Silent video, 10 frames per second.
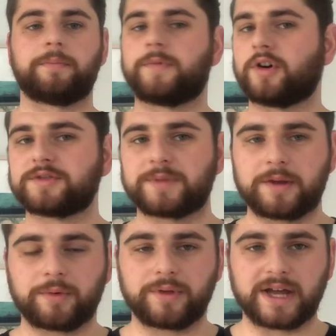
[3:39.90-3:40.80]
Those
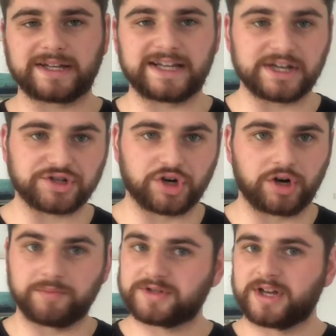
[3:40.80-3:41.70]
people that get
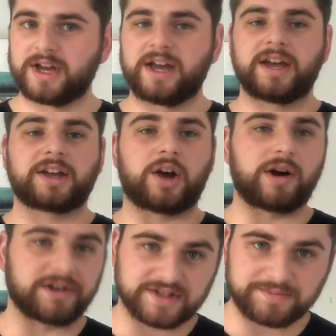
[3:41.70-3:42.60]
jobs go
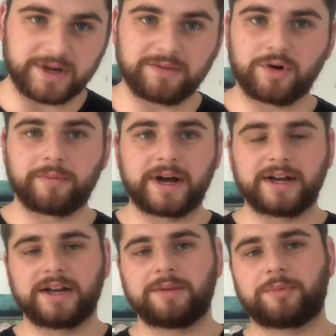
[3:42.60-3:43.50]
out and spend more
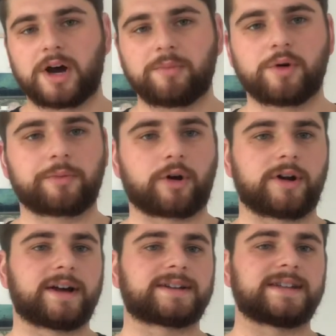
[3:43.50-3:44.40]
money, buy more
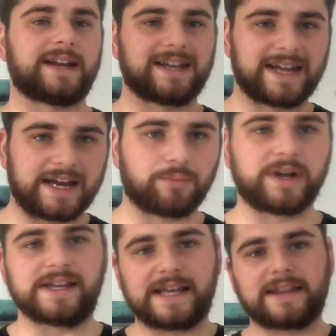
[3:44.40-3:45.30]
products, and again
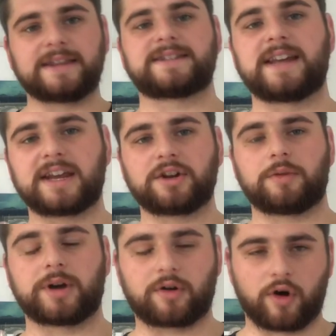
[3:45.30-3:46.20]
we get this
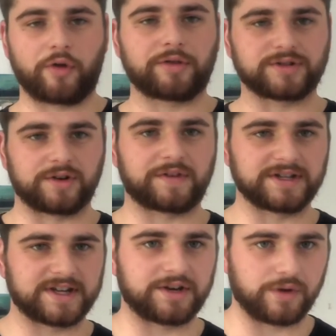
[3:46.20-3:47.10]
economic growth sort of
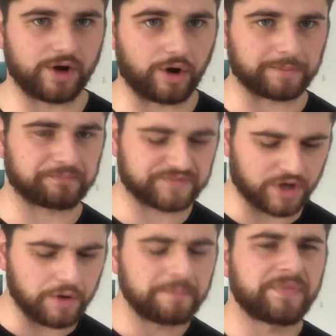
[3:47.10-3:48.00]
continuing on.
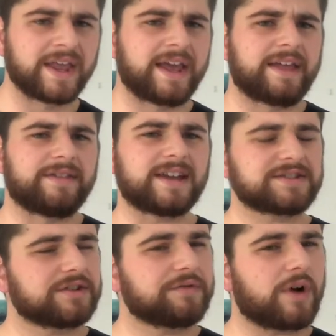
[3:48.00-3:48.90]
So that's
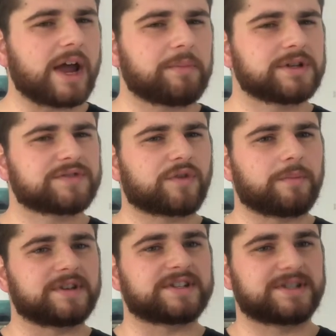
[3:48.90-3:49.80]
sort of what happens
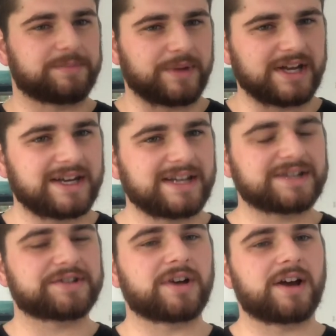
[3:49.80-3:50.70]
from the
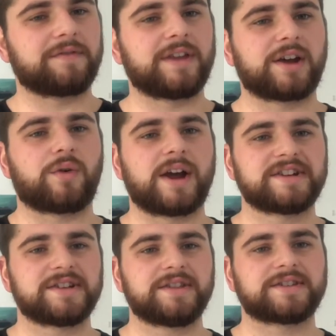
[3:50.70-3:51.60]
spending side of the
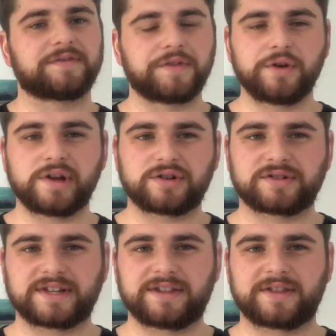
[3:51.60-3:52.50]
equation. There's a few
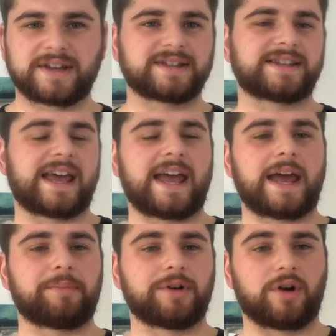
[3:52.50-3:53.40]
interesting things that
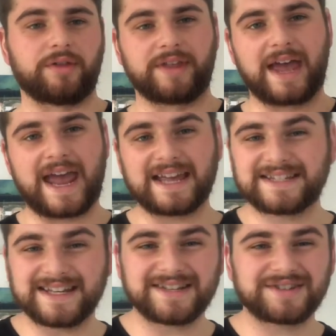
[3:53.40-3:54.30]
happen on the
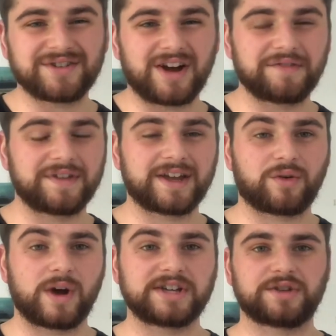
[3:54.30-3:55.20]
asset side of the
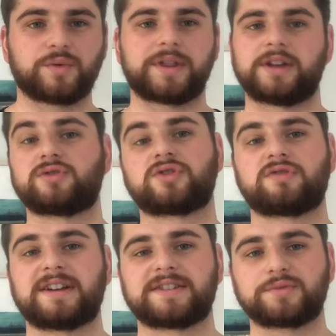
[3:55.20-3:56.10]
equation with interest
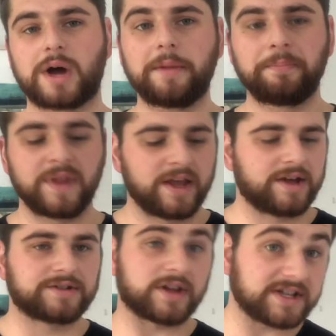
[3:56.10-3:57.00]
rates as well.
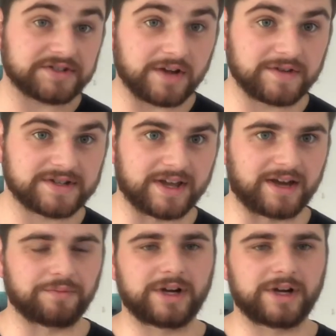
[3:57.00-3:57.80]
So let's dive into that.